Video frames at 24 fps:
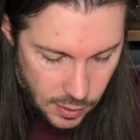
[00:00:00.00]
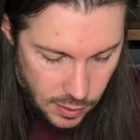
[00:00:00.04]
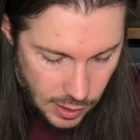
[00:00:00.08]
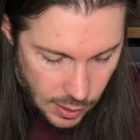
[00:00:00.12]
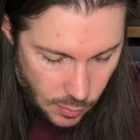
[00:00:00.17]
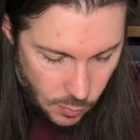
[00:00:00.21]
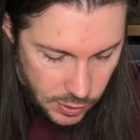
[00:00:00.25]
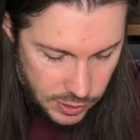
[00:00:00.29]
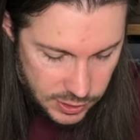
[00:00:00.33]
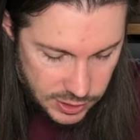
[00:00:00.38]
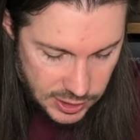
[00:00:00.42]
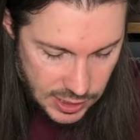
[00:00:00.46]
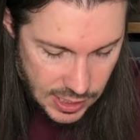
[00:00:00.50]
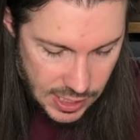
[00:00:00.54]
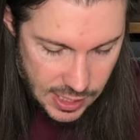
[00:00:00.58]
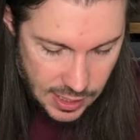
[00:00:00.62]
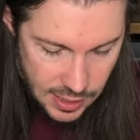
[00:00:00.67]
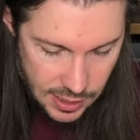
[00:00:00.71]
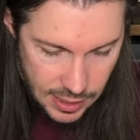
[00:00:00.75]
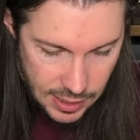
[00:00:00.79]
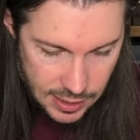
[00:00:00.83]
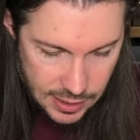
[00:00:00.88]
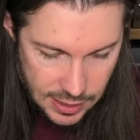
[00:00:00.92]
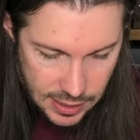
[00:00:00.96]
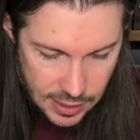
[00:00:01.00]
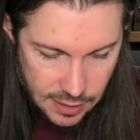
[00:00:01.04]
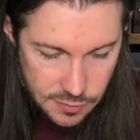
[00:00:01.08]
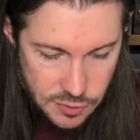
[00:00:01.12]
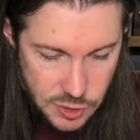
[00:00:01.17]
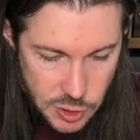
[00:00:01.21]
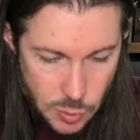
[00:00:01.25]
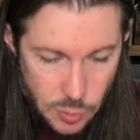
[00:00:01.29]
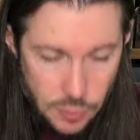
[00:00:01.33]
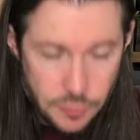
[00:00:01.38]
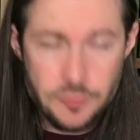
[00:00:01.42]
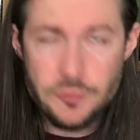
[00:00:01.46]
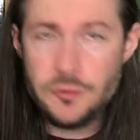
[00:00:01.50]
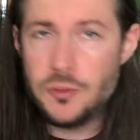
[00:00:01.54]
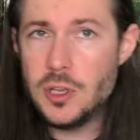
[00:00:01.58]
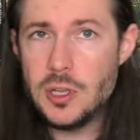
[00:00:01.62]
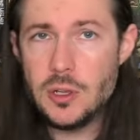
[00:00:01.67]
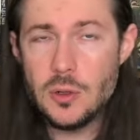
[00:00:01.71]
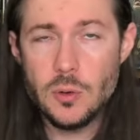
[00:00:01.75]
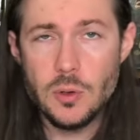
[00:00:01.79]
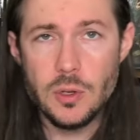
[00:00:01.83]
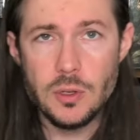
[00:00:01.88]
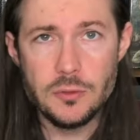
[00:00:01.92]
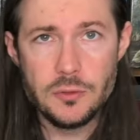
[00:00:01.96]
I want to say it gives you a
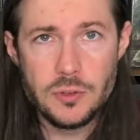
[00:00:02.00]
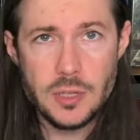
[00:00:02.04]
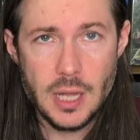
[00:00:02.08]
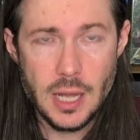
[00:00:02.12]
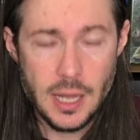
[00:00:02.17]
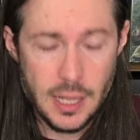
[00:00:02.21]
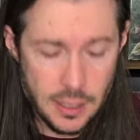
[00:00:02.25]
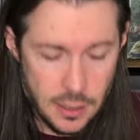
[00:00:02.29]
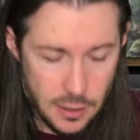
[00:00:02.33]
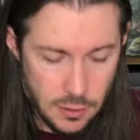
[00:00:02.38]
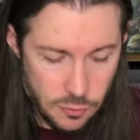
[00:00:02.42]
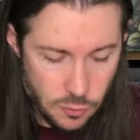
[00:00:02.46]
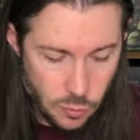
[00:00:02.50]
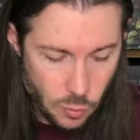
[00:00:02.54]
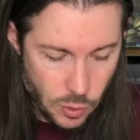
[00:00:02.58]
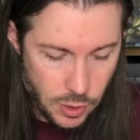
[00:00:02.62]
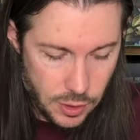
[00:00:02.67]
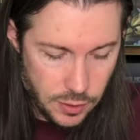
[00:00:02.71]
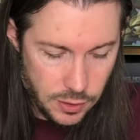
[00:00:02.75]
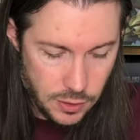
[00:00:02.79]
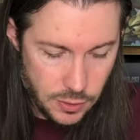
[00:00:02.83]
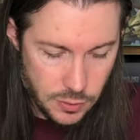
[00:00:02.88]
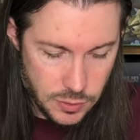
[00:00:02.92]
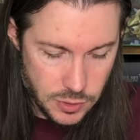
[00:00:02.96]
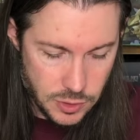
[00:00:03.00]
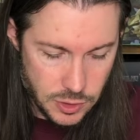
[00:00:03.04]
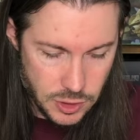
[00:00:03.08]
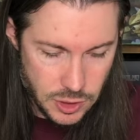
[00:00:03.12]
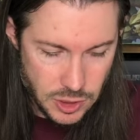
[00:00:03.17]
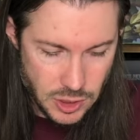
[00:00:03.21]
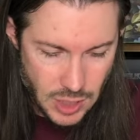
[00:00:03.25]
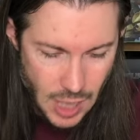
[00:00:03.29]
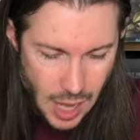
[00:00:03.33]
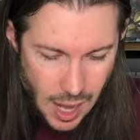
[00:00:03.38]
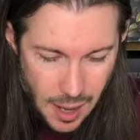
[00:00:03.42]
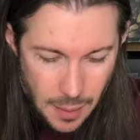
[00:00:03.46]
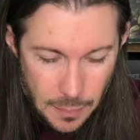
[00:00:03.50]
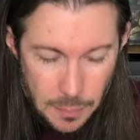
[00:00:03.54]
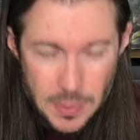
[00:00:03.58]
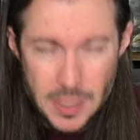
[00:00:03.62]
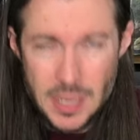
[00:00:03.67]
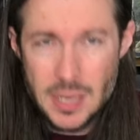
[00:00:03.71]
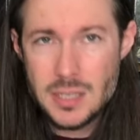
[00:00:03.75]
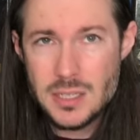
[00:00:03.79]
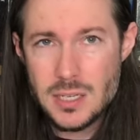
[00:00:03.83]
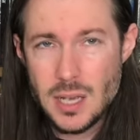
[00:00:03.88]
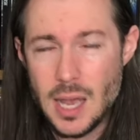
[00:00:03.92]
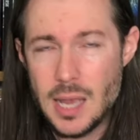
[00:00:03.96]
feel of kind of one of those zombie
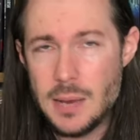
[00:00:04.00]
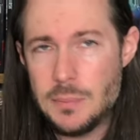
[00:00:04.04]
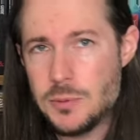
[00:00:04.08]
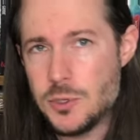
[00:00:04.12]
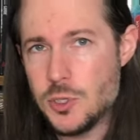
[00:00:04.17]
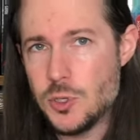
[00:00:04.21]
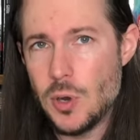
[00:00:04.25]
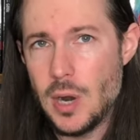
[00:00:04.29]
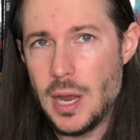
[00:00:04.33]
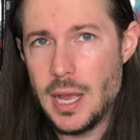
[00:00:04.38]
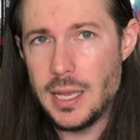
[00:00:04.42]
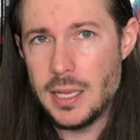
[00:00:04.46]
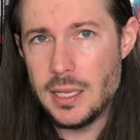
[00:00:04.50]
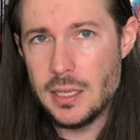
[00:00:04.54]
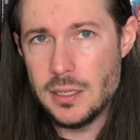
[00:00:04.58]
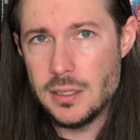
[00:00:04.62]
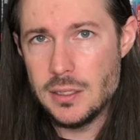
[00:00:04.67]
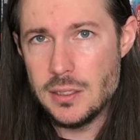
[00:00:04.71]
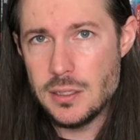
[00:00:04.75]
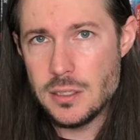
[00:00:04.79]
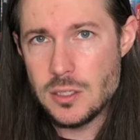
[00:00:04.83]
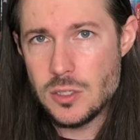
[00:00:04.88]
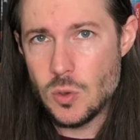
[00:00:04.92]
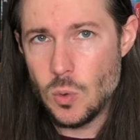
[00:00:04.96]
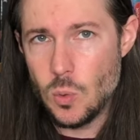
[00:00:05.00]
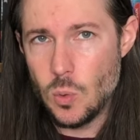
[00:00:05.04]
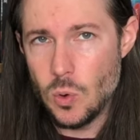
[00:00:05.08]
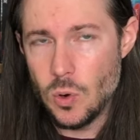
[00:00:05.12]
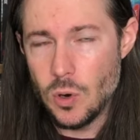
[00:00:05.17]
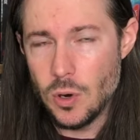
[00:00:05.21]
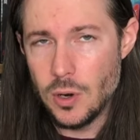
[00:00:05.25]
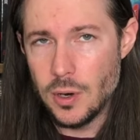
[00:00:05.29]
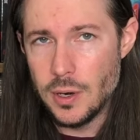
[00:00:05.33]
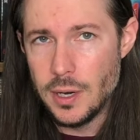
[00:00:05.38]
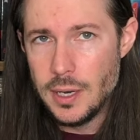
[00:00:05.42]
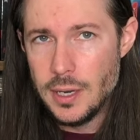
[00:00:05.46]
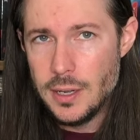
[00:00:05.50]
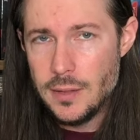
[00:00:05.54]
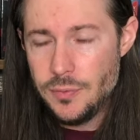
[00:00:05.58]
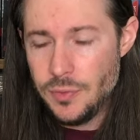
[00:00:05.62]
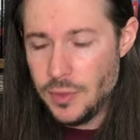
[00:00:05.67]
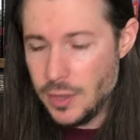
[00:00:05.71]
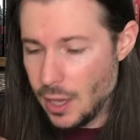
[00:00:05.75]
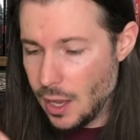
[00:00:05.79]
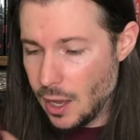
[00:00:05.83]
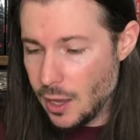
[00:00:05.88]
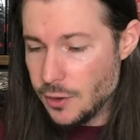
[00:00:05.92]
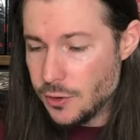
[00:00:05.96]
type dragons or
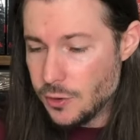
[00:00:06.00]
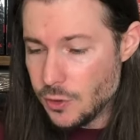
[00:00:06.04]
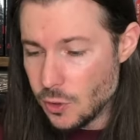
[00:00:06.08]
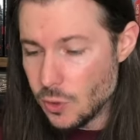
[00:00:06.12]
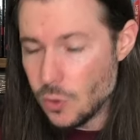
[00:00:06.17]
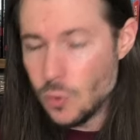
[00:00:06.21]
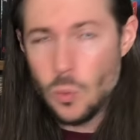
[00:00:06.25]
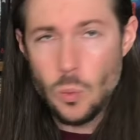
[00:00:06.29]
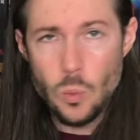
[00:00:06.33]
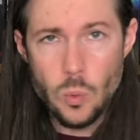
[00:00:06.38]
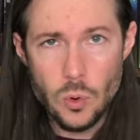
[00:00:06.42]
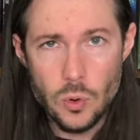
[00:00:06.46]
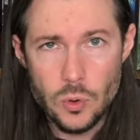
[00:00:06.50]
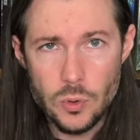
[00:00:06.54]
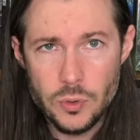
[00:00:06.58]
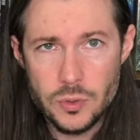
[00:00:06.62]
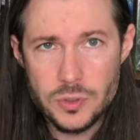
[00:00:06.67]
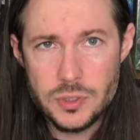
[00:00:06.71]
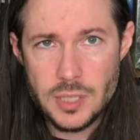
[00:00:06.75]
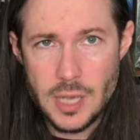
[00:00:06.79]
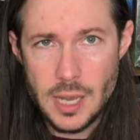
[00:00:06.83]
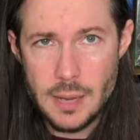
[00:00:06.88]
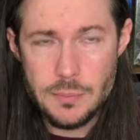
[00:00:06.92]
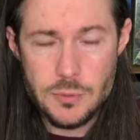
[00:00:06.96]
the underworld type